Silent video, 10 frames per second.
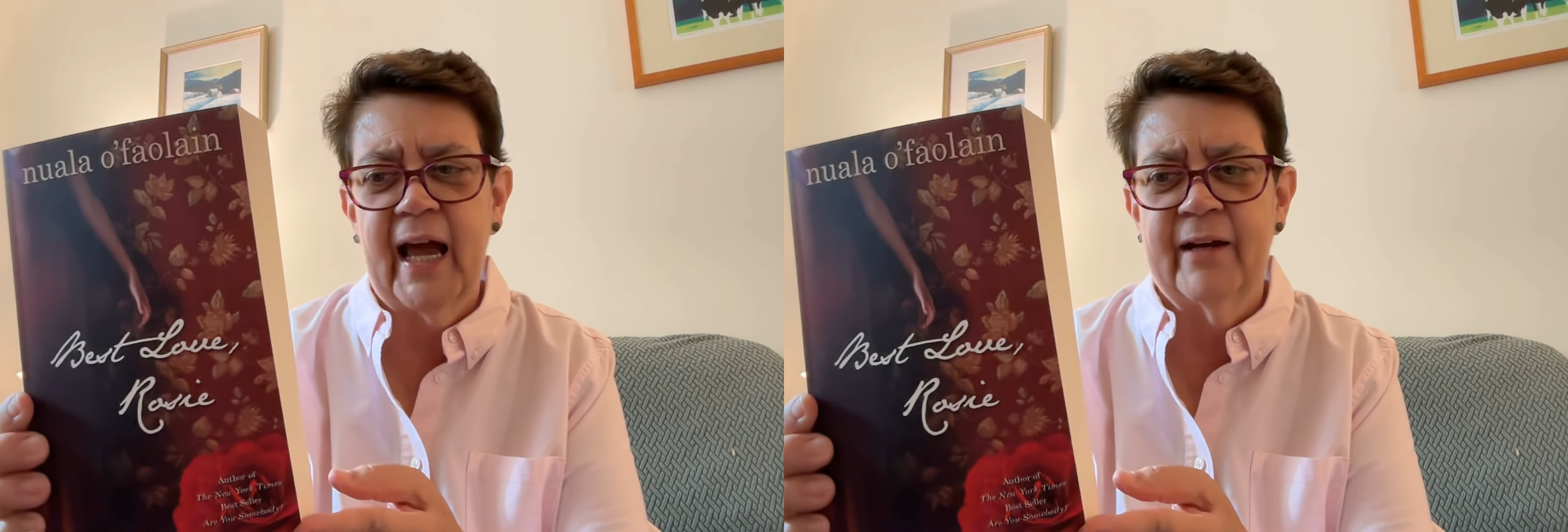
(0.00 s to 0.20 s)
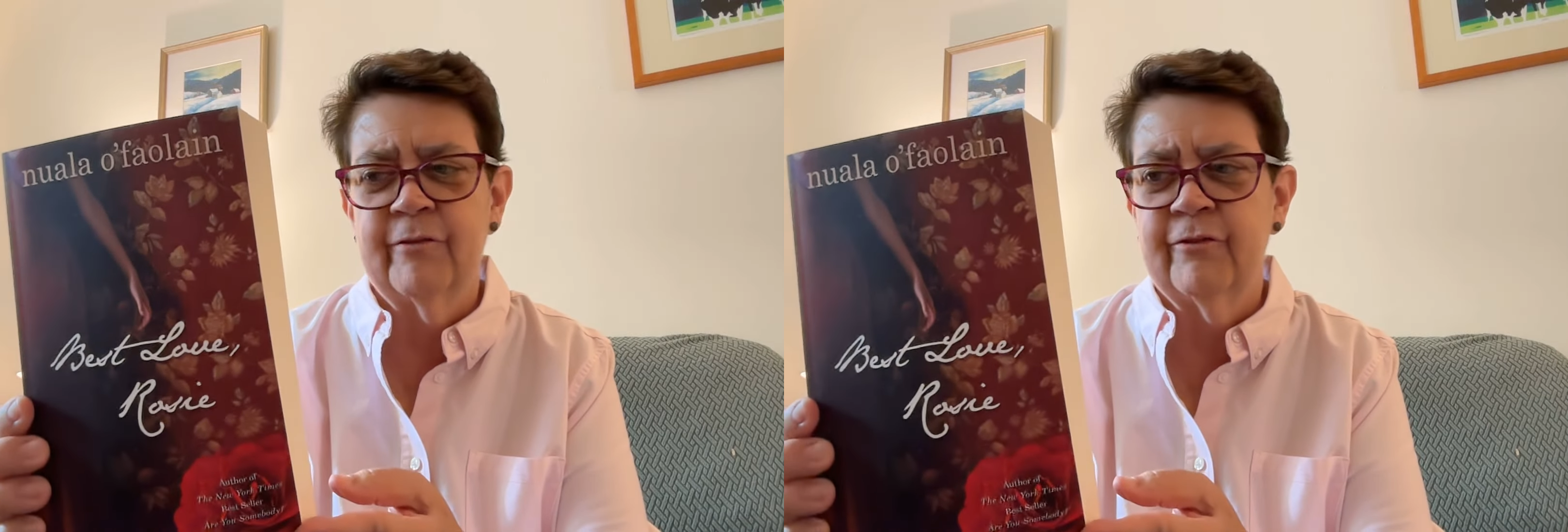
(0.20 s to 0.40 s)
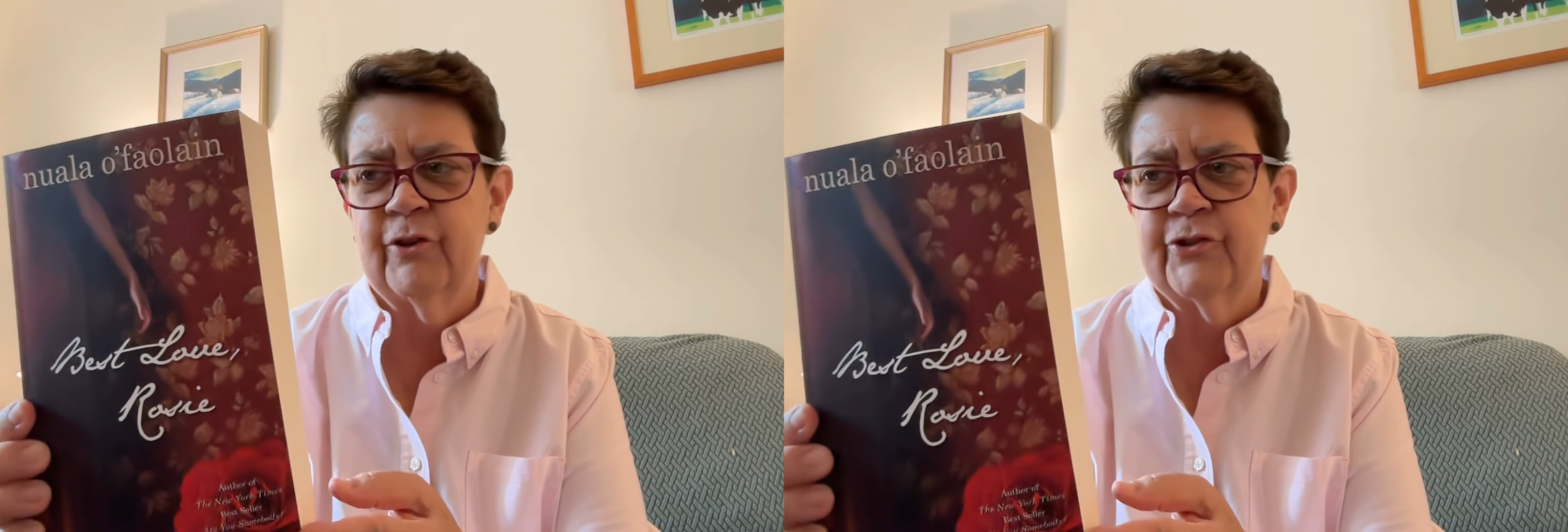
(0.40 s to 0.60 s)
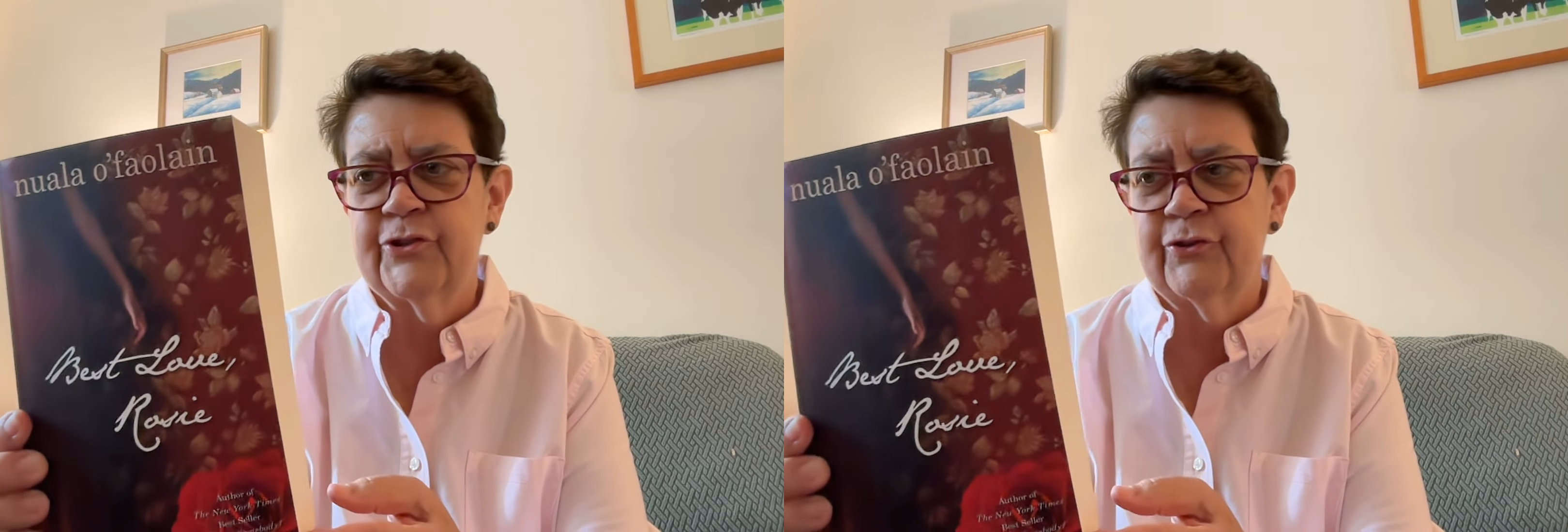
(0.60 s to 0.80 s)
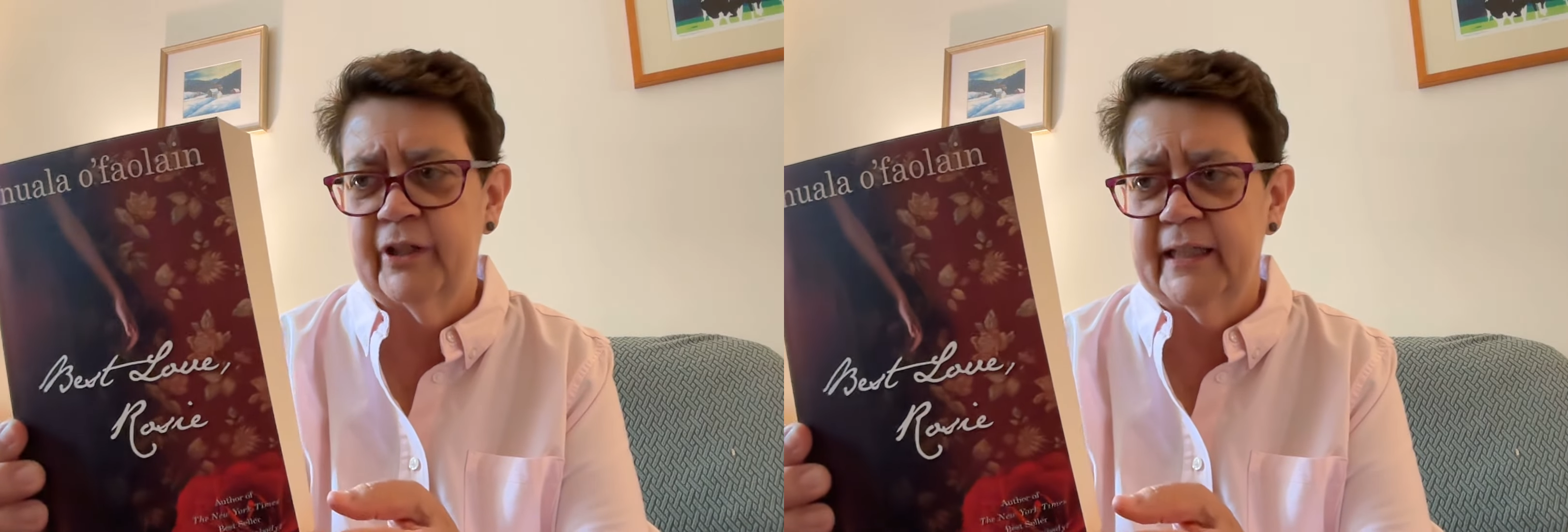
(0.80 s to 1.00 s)

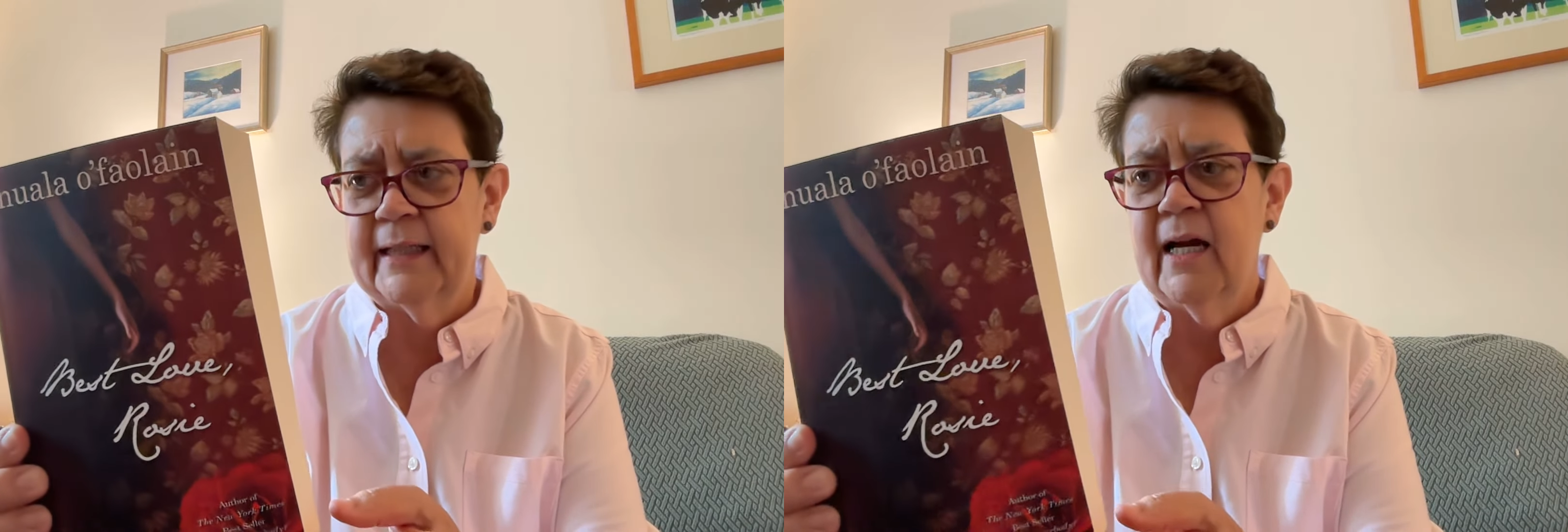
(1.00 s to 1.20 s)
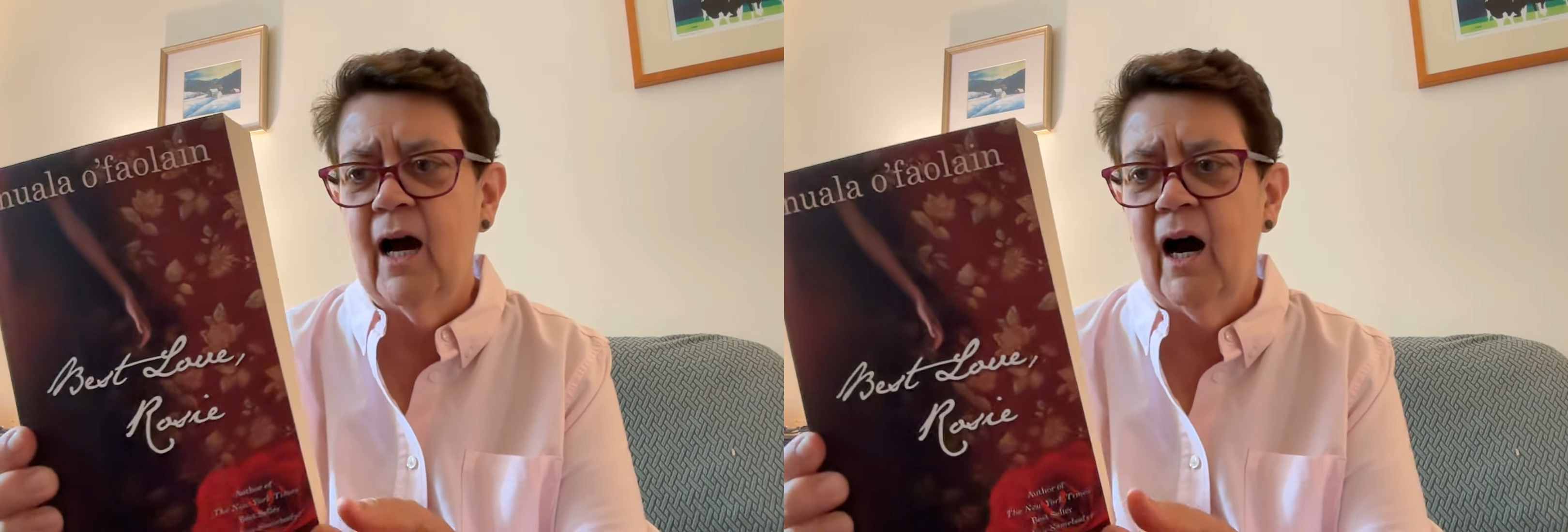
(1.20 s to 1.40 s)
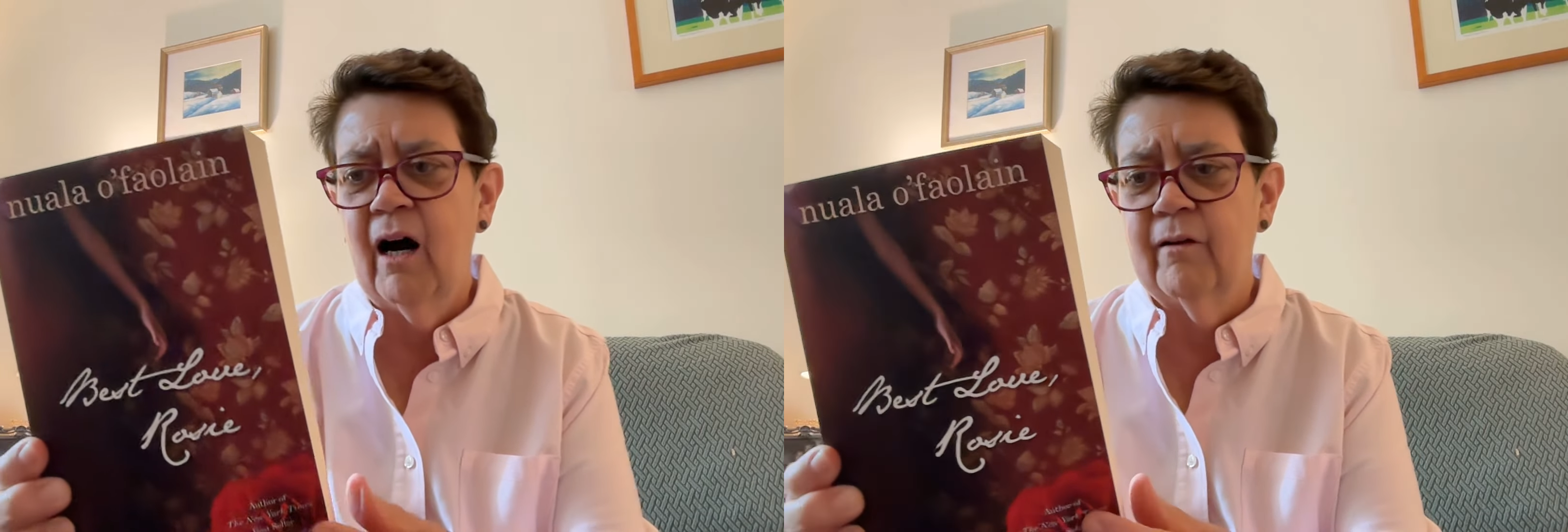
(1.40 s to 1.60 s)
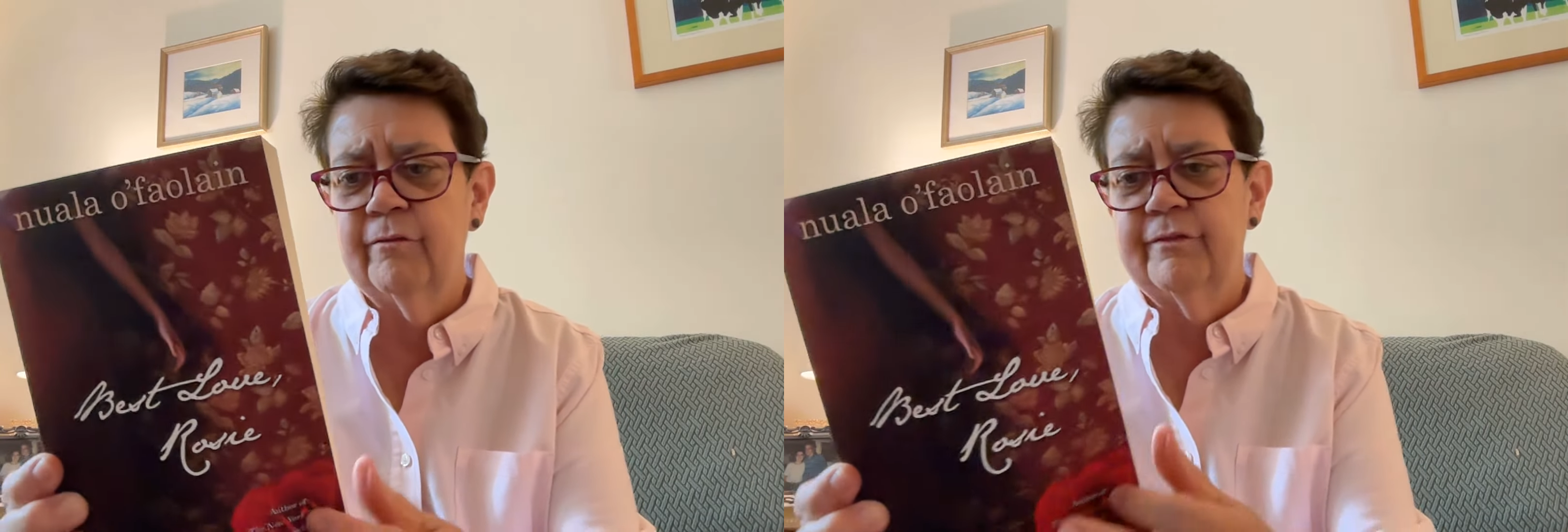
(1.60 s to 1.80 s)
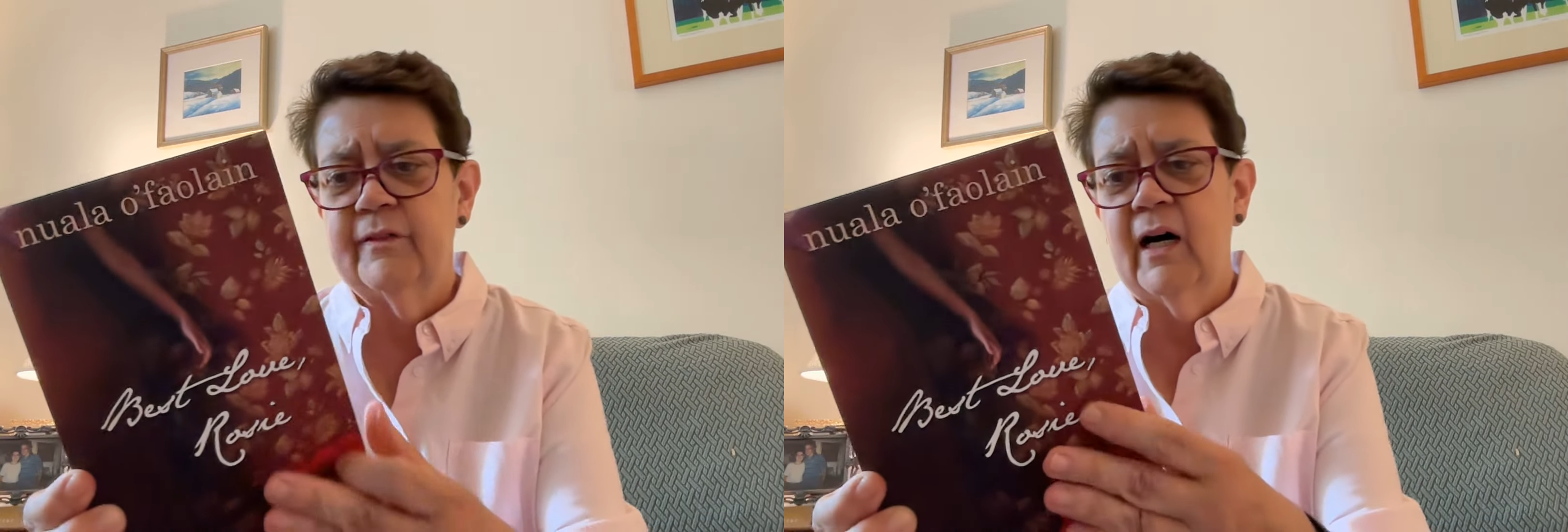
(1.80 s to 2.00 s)
anniversary
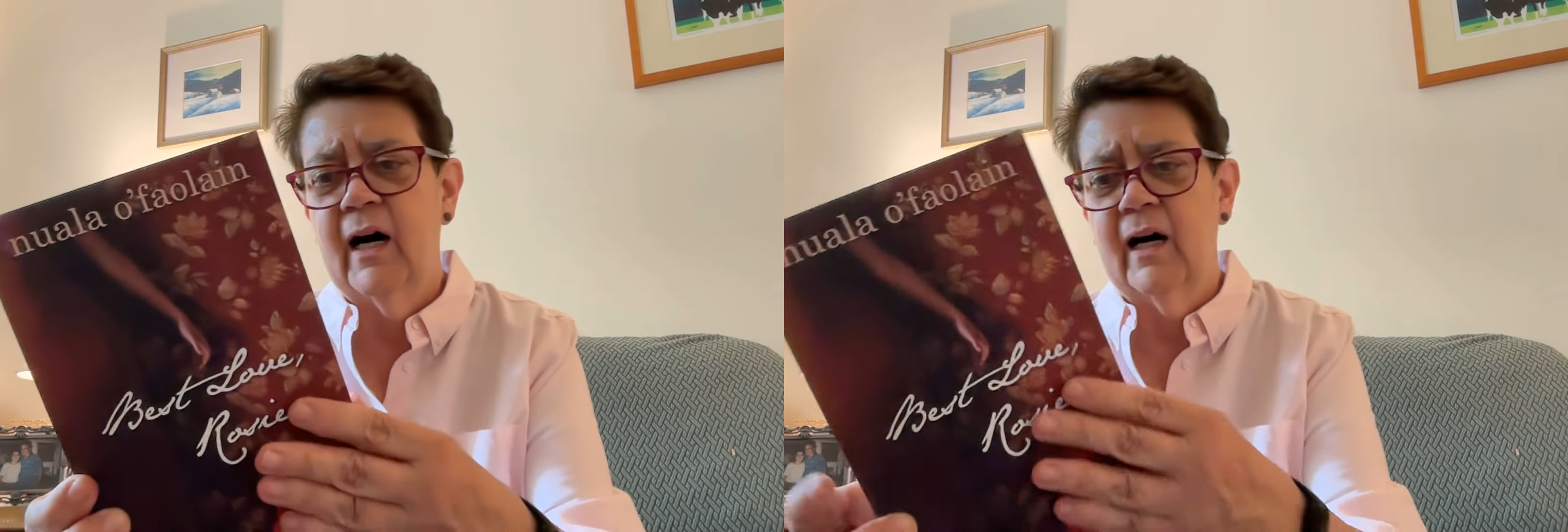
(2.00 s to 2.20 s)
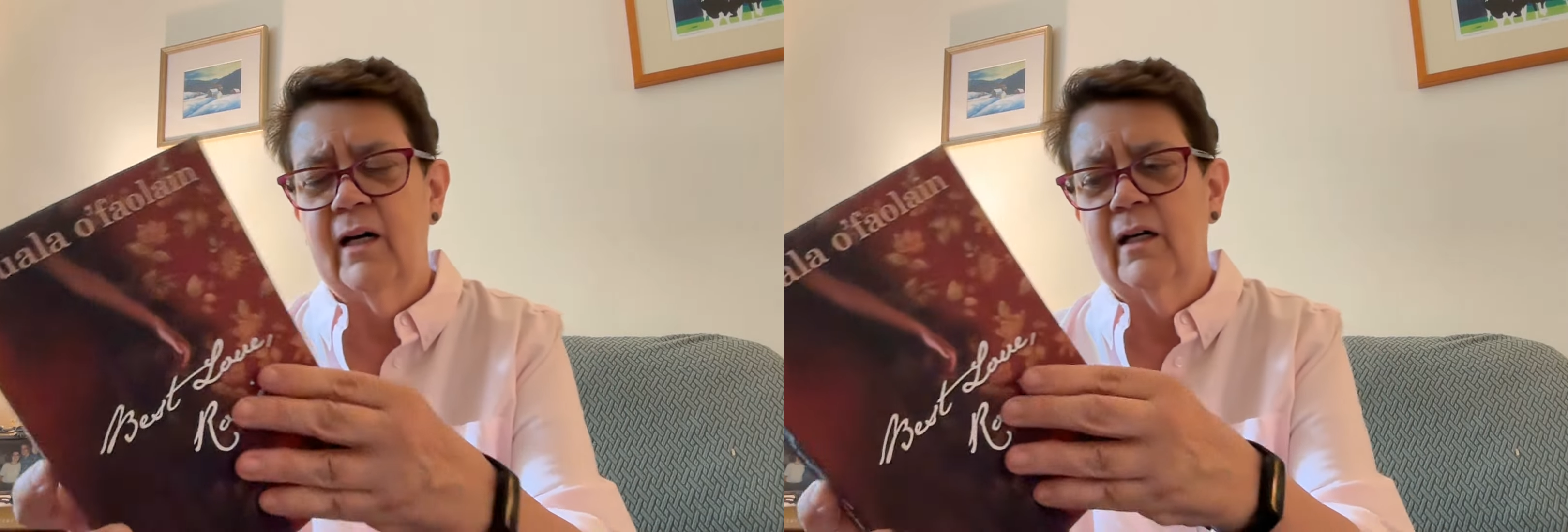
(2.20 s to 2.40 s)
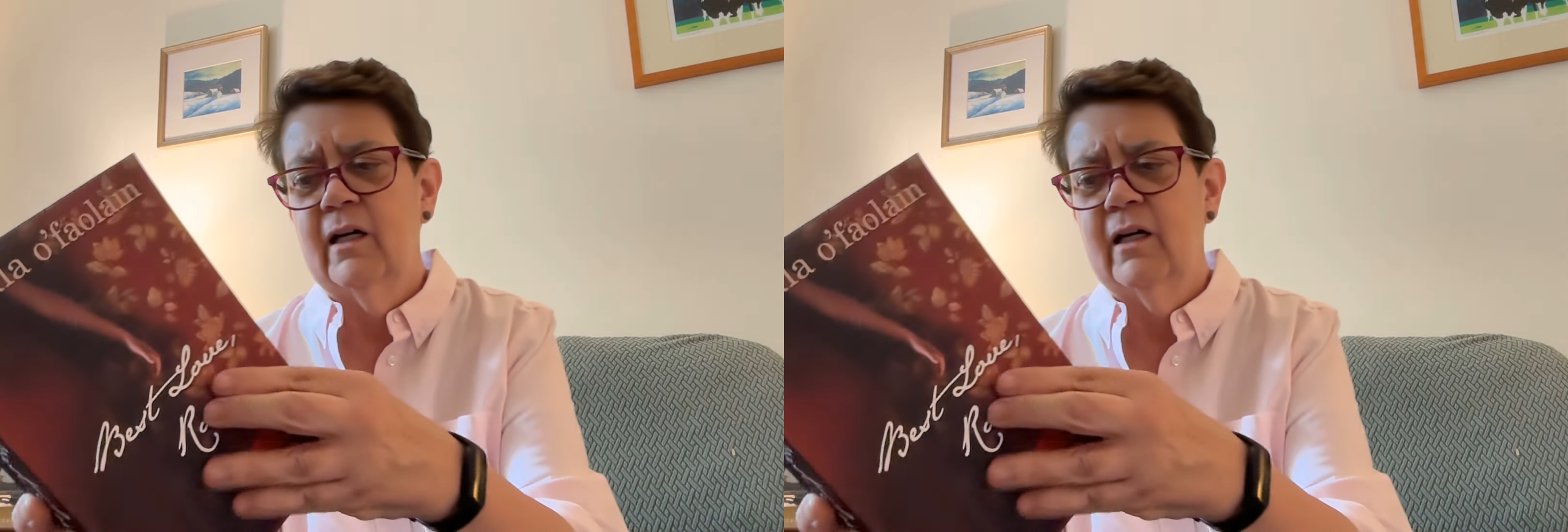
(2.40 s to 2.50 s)
of, uh,